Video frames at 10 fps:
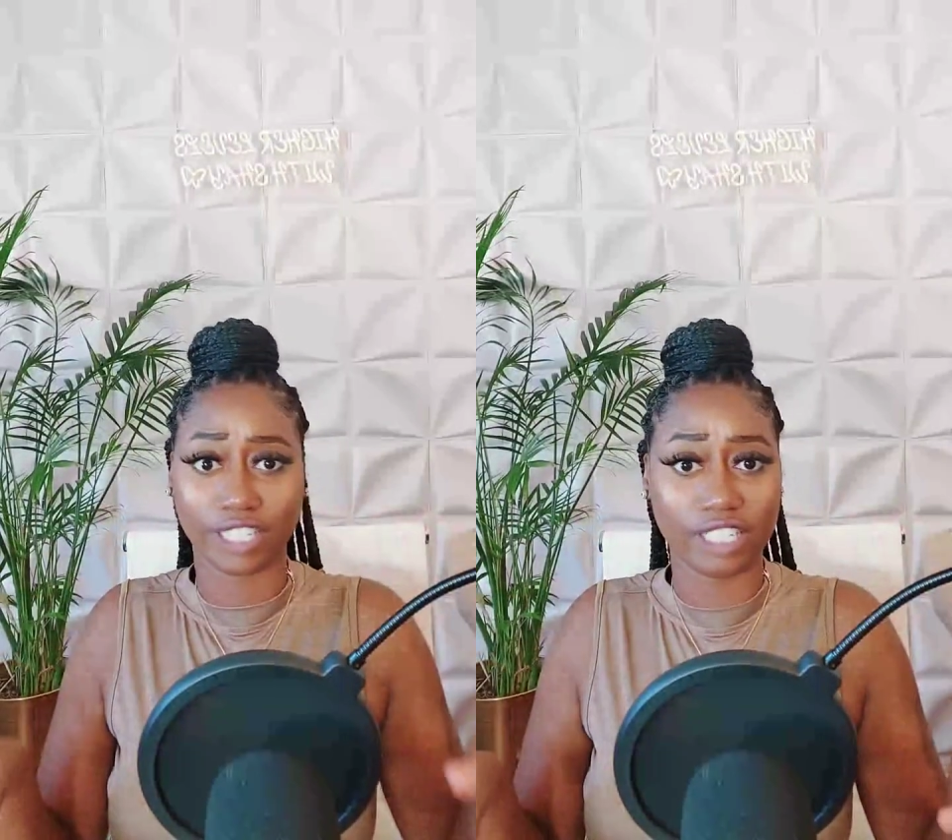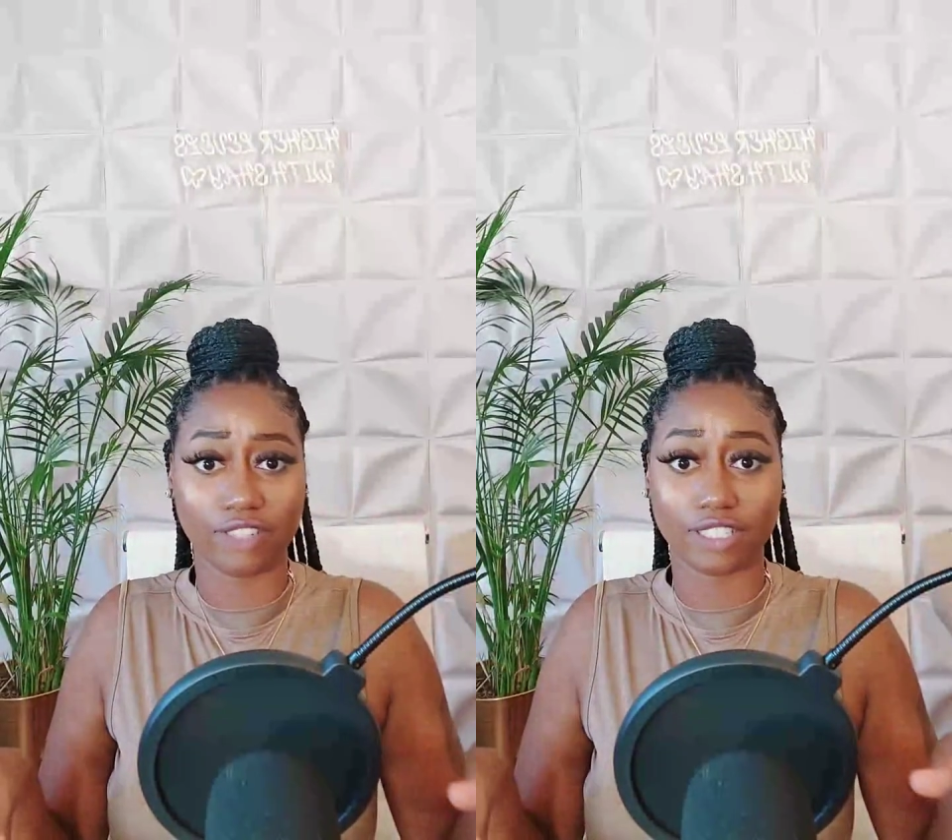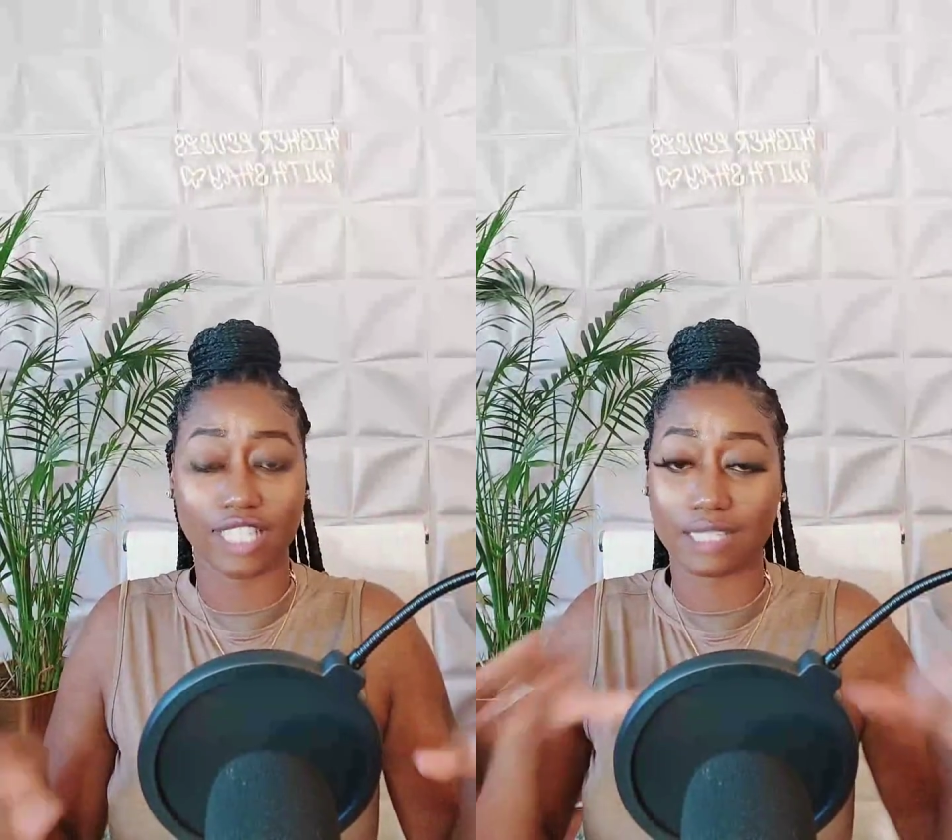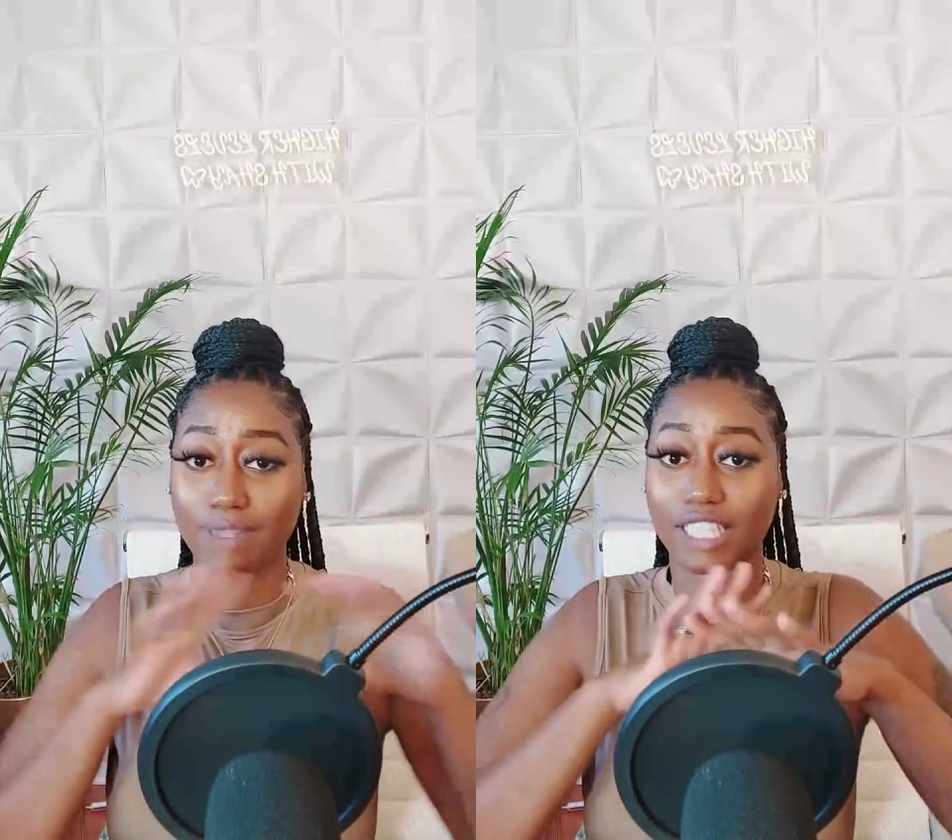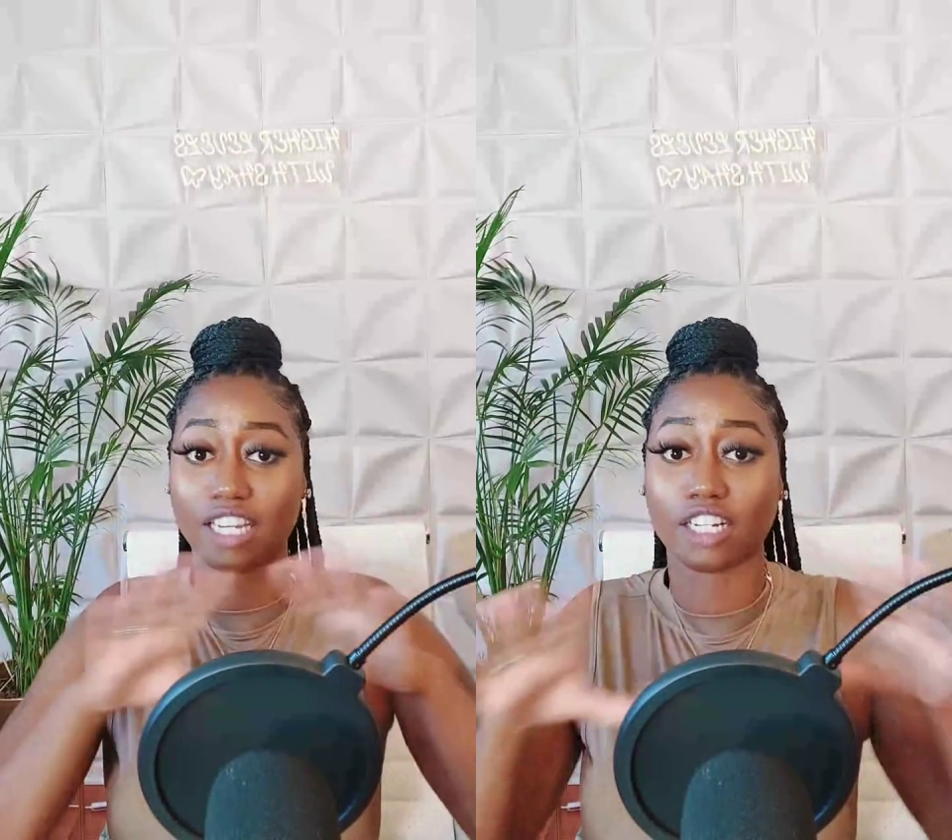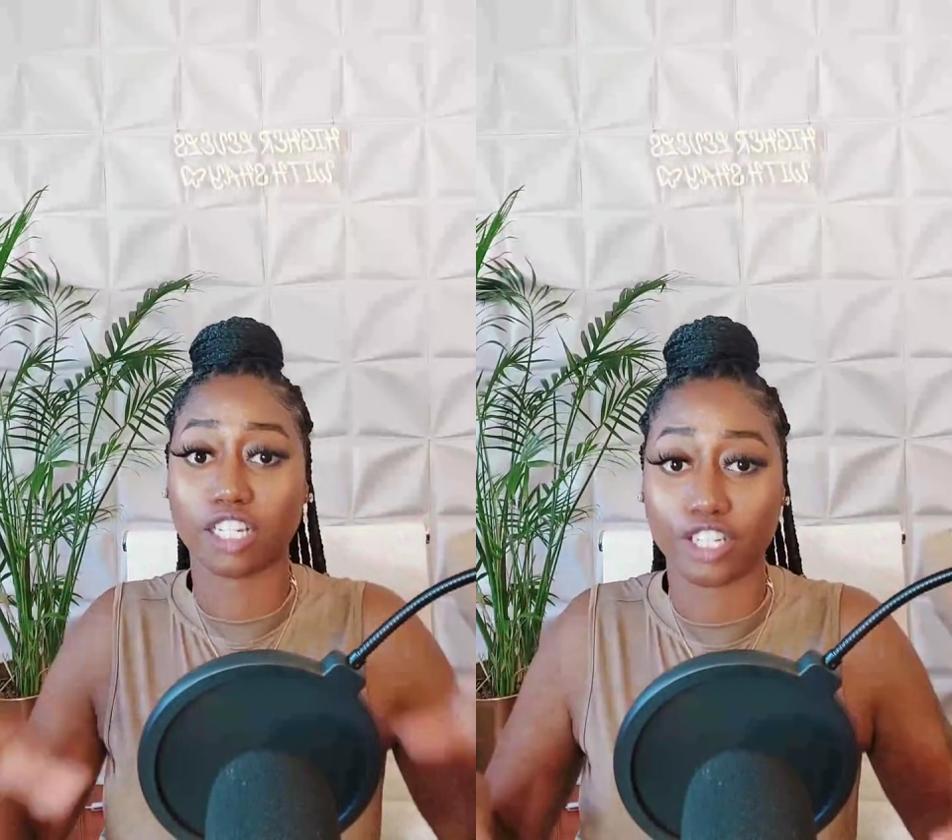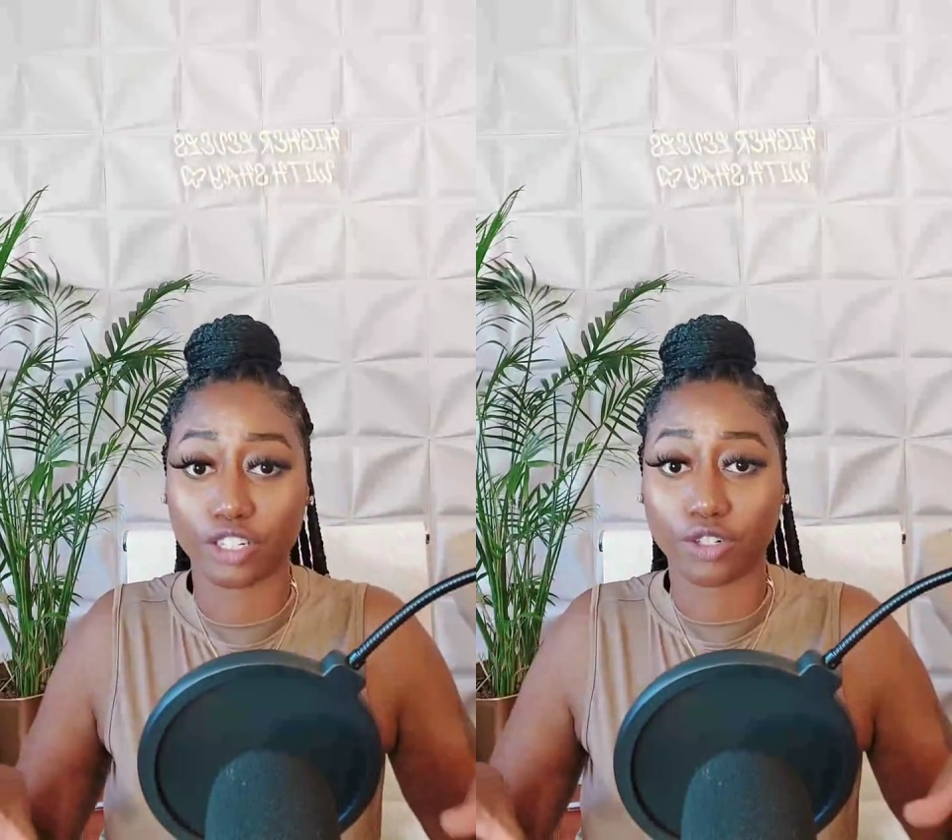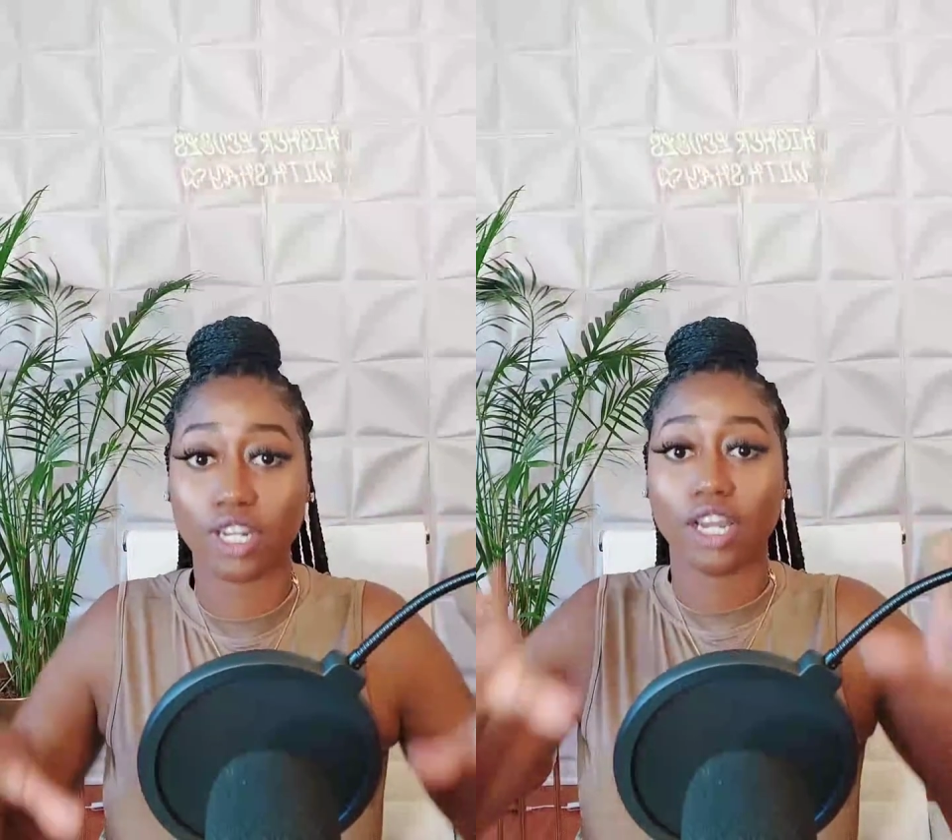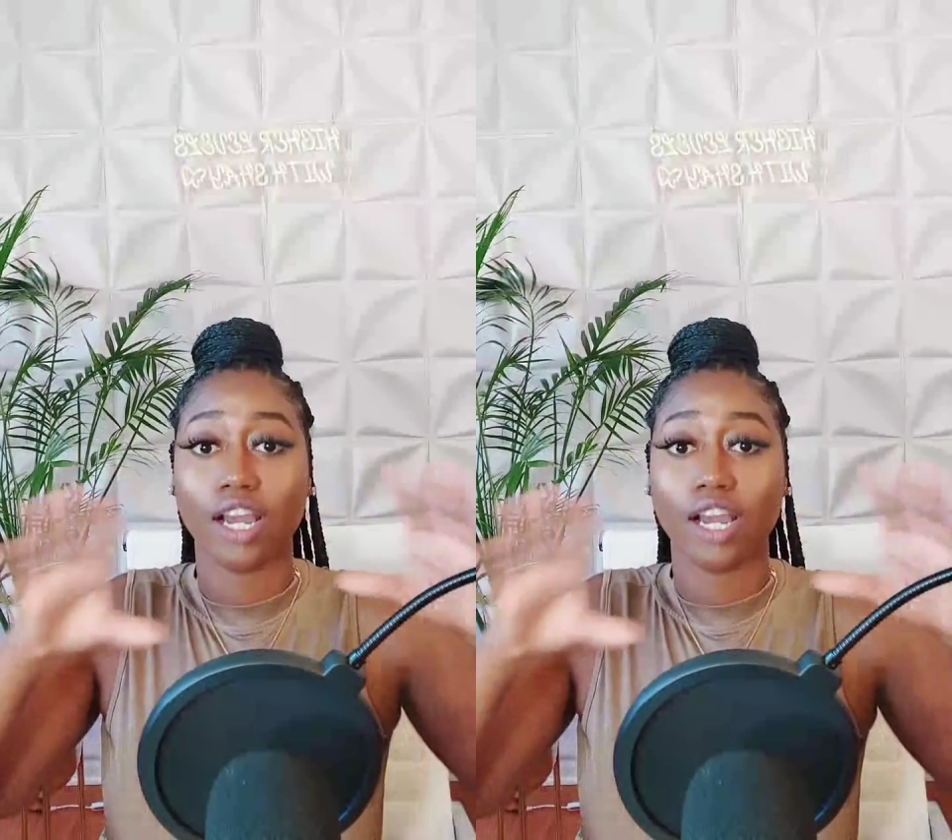leaving. Let's make that clear.